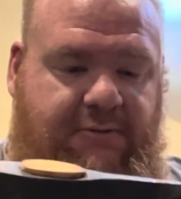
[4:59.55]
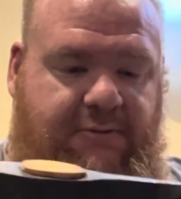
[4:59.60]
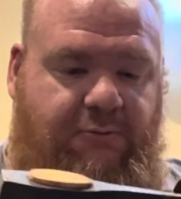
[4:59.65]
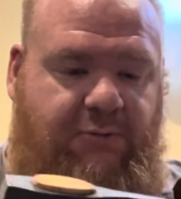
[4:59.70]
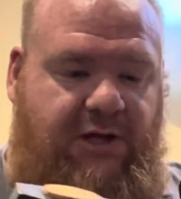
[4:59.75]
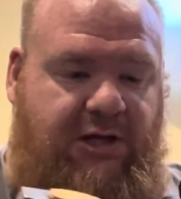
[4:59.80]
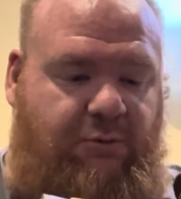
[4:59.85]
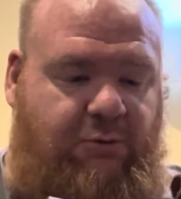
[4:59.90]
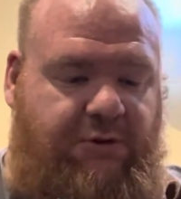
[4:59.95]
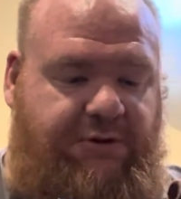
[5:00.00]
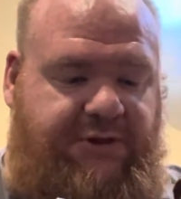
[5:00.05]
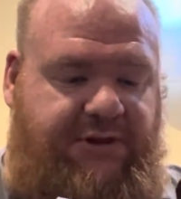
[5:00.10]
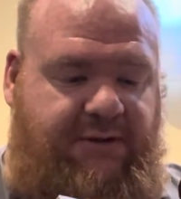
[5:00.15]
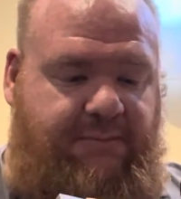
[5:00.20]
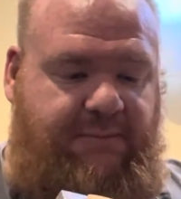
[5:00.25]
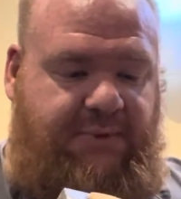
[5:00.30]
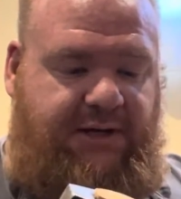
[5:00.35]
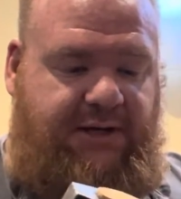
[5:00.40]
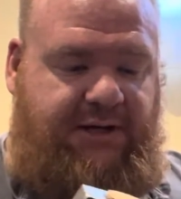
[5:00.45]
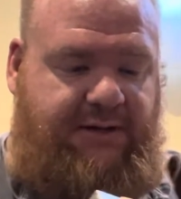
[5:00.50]
Well worth the
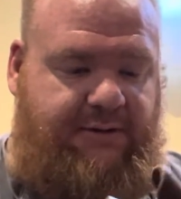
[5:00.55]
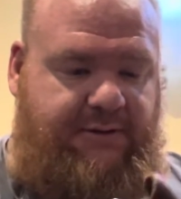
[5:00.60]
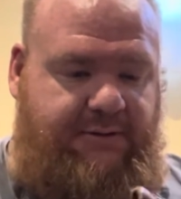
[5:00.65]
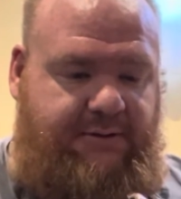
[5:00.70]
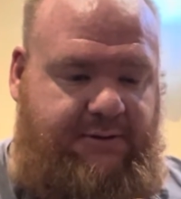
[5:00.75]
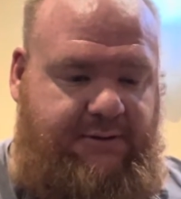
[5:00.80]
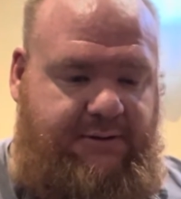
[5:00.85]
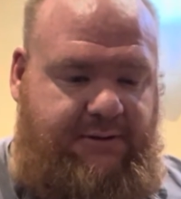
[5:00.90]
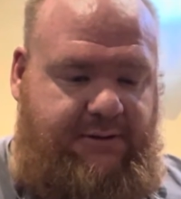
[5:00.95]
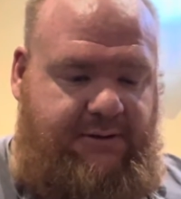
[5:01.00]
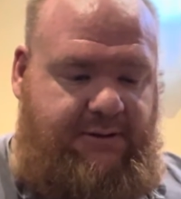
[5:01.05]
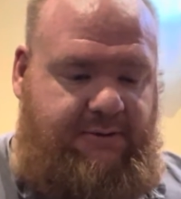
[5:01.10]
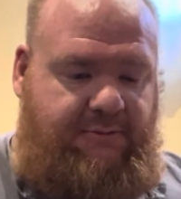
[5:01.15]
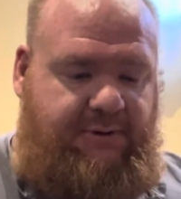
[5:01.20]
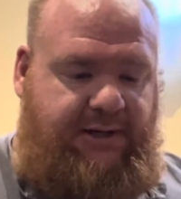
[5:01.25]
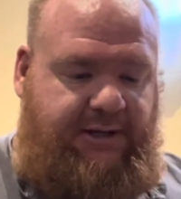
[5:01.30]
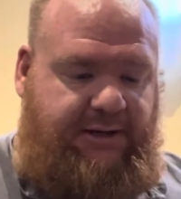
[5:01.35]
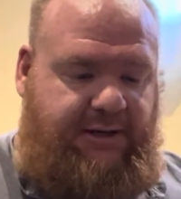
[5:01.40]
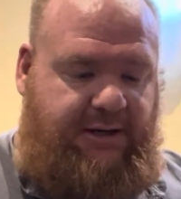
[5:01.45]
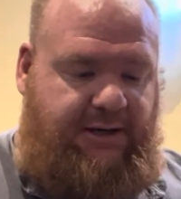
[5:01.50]
money.
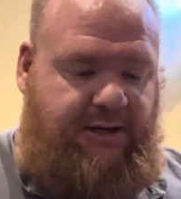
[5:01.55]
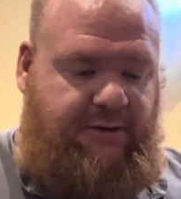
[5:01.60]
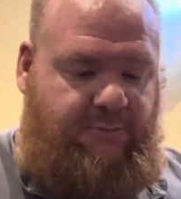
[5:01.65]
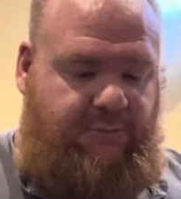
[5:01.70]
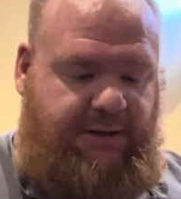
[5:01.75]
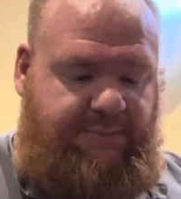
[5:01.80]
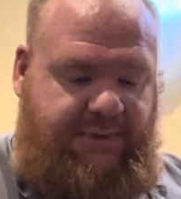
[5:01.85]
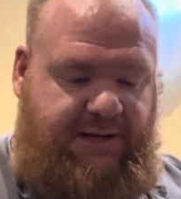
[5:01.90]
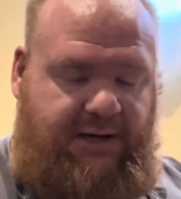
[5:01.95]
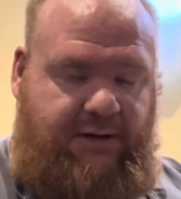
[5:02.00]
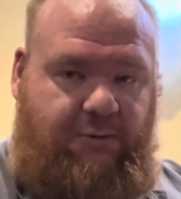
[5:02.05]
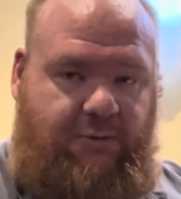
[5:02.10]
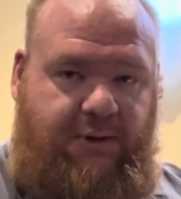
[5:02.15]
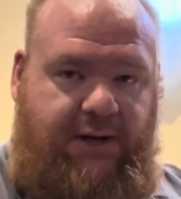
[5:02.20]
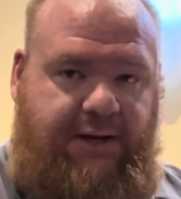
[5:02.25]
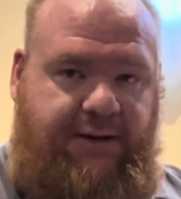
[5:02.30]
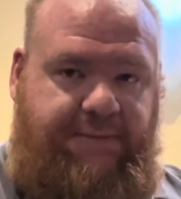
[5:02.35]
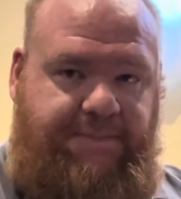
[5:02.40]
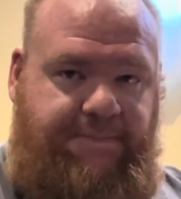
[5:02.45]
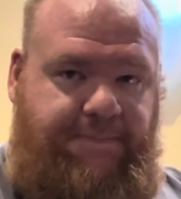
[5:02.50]
when I got it way back
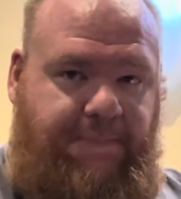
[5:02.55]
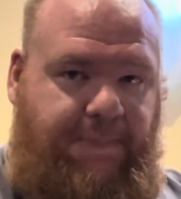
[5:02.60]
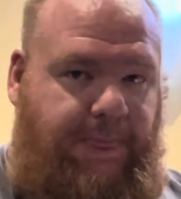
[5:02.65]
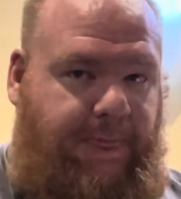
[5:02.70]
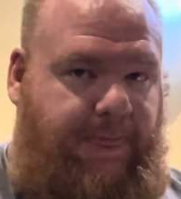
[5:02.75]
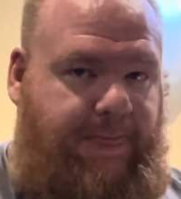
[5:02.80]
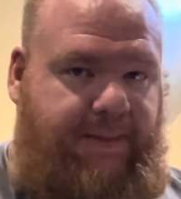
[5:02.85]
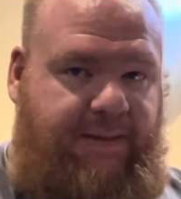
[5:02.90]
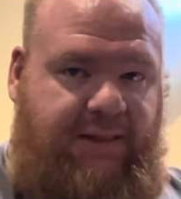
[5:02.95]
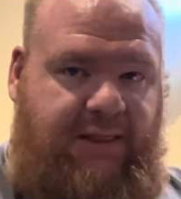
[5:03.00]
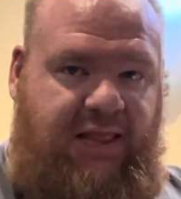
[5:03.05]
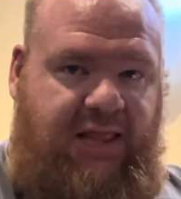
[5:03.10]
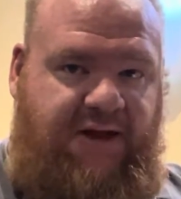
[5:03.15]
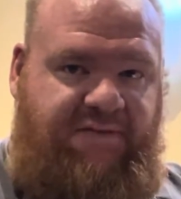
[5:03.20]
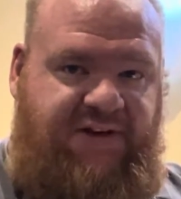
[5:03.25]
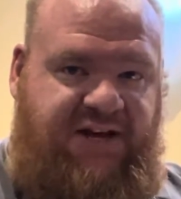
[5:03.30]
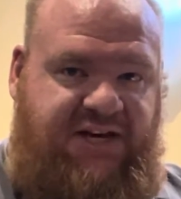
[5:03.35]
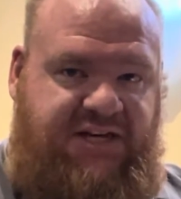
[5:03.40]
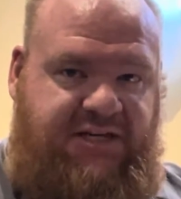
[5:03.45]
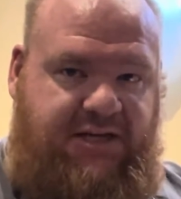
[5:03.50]
when.
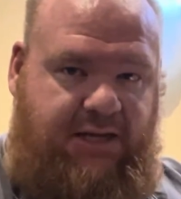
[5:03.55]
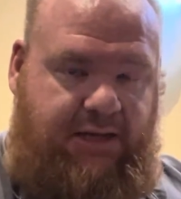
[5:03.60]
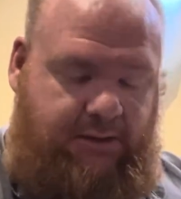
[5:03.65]
Love it.